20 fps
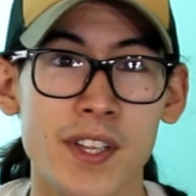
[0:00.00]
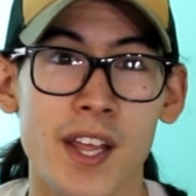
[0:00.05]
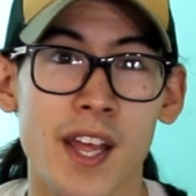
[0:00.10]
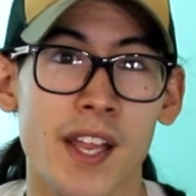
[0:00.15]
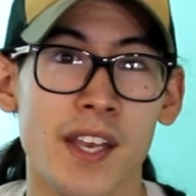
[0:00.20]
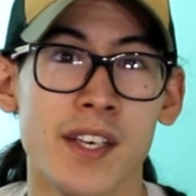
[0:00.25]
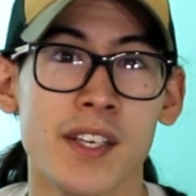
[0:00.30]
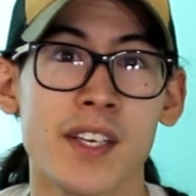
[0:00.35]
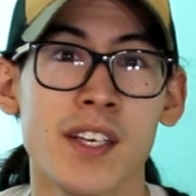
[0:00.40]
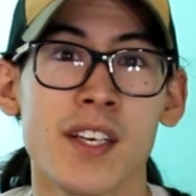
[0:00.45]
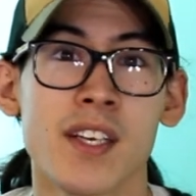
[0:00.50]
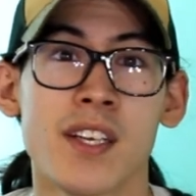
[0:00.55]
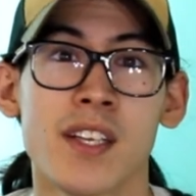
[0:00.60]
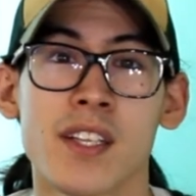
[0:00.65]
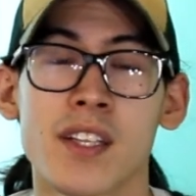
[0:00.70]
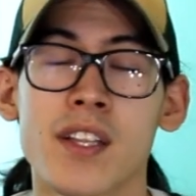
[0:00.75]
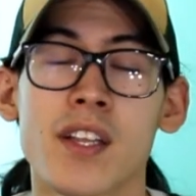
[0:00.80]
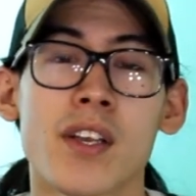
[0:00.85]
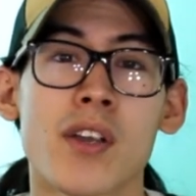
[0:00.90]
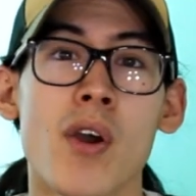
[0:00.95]
then.
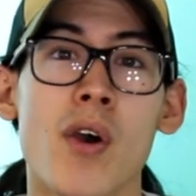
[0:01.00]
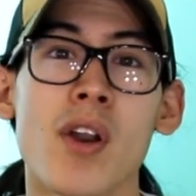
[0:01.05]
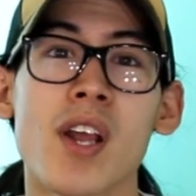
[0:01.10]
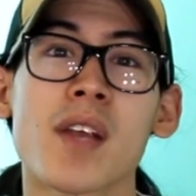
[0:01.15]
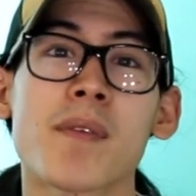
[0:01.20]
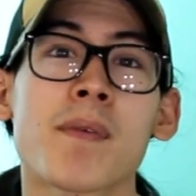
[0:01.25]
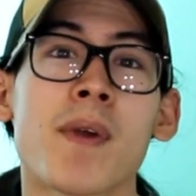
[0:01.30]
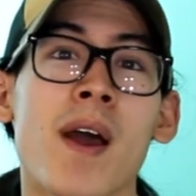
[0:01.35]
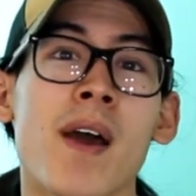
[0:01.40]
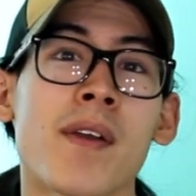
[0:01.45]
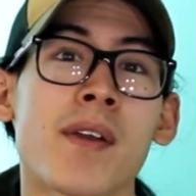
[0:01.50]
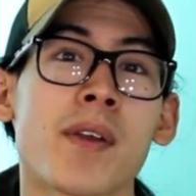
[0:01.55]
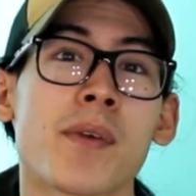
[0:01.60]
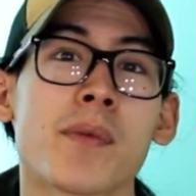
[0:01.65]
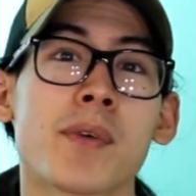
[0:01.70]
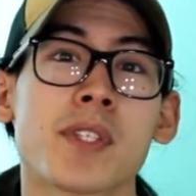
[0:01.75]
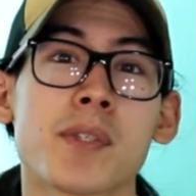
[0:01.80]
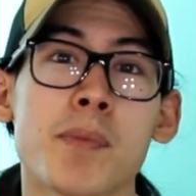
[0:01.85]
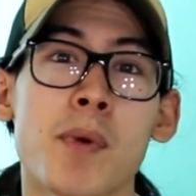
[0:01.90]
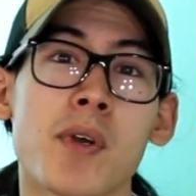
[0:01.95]
The Kodak Brownie
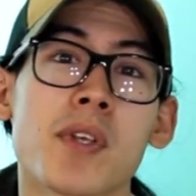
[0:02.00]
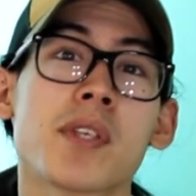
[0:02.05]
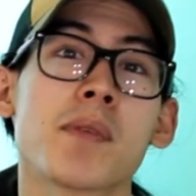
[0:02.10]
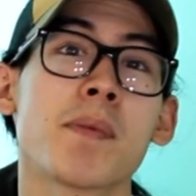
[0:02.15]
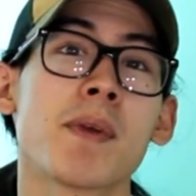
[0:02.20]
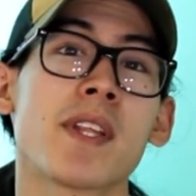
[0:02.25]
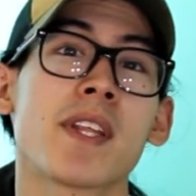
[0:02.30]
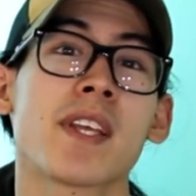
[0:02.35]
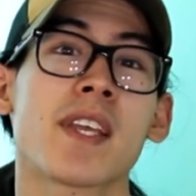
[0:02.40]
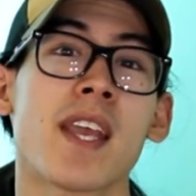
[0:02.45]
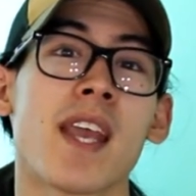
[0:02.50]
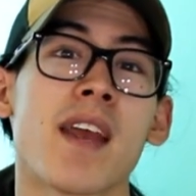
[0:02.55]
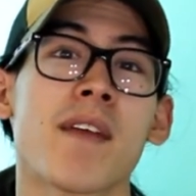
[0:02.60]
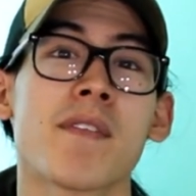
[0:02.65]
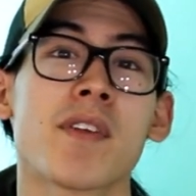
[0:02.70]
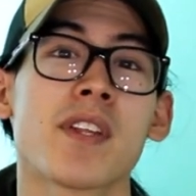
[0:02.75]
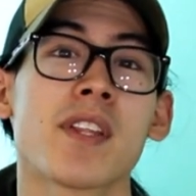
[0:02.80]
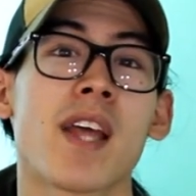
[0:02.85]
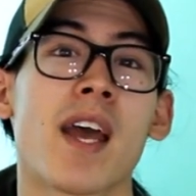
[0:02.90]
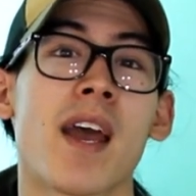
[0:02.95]
was supposed to be the
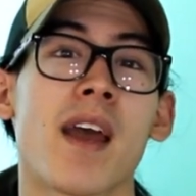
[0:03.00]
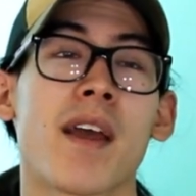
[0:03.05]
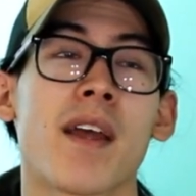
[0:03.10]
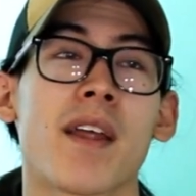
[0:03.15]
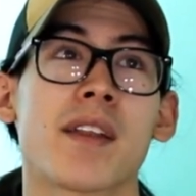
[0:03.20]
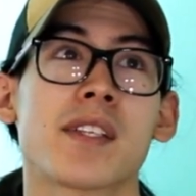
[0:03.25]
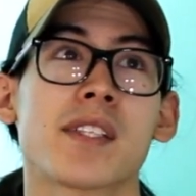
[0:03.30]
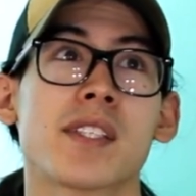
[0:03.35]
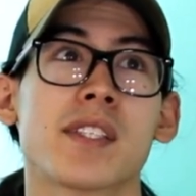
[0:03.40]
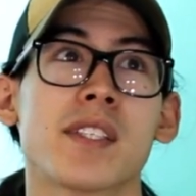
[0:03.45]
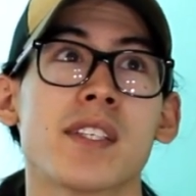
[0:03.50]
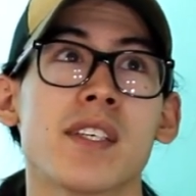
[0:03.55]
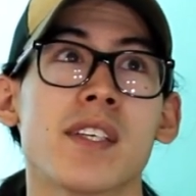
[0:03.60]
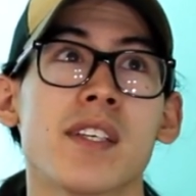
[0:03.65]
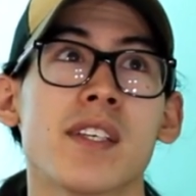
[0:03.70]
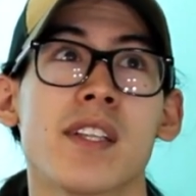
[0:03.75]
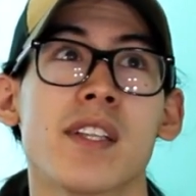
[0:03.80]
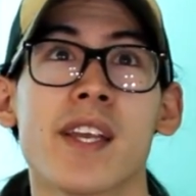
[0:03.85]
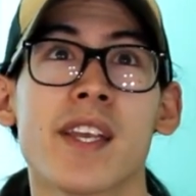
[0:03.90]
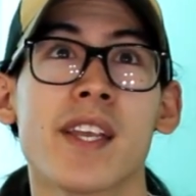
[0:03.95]
camera that
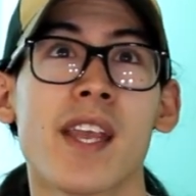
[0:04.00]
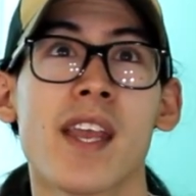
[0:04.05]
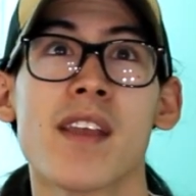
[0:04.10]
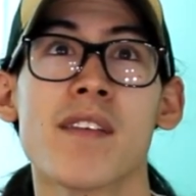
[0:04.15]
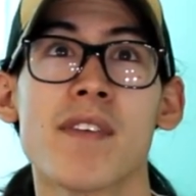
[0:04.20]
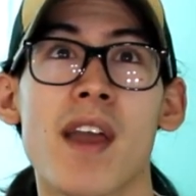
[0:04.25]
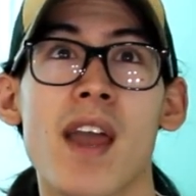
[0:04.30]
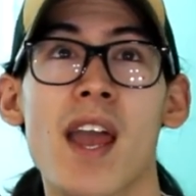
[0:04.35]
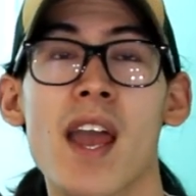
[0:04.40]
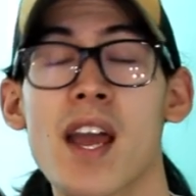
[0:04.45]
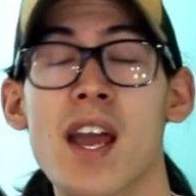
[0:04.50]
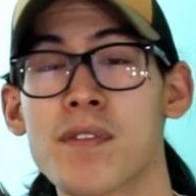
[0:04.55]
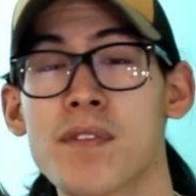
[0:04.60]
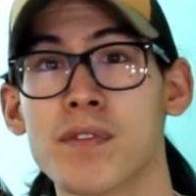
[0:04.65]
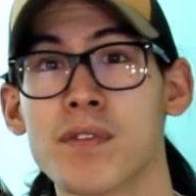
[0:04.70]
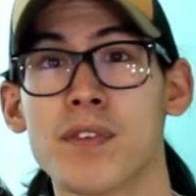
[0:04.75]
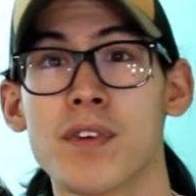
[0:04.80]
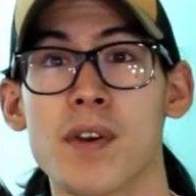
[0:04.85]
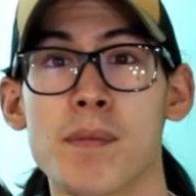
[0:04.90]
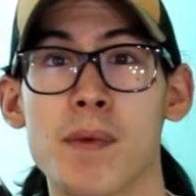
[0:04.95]
they gave
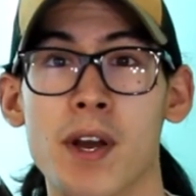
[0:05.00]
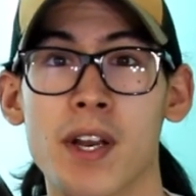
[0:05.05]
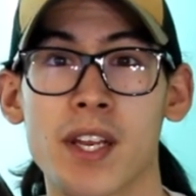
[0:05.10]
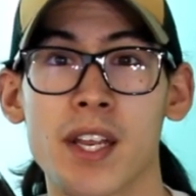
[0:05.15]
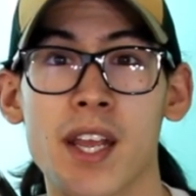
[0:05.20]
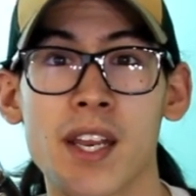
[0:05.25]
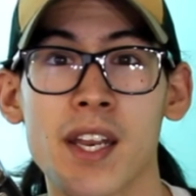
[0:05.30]
everybody.